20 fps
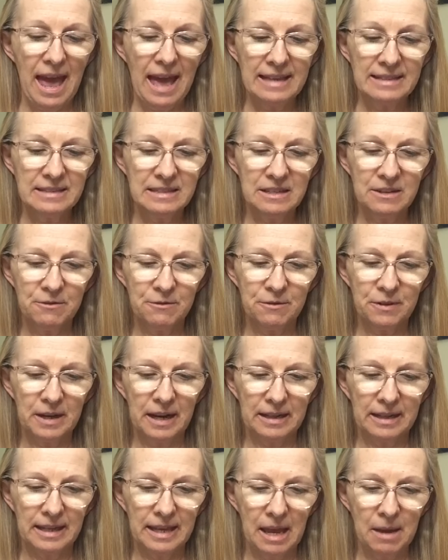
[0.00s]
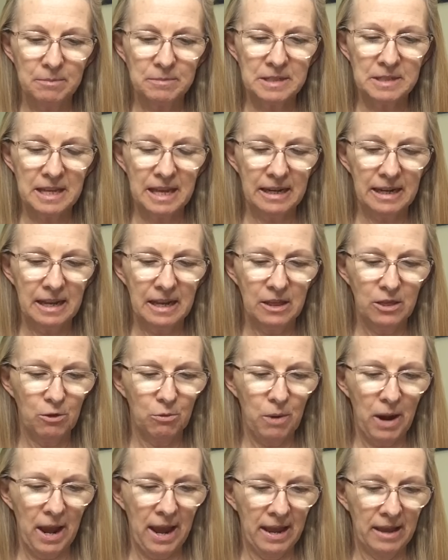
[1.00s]
as if it kept getting in the
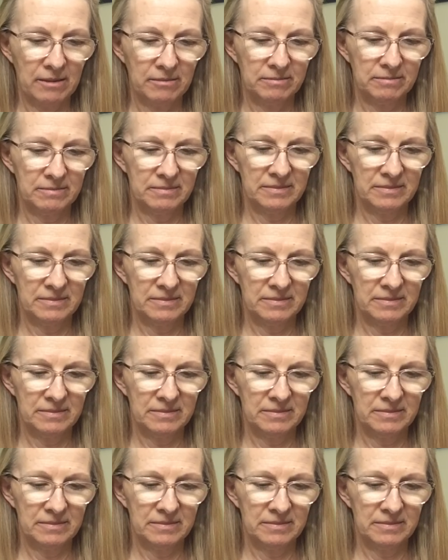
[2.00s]
way.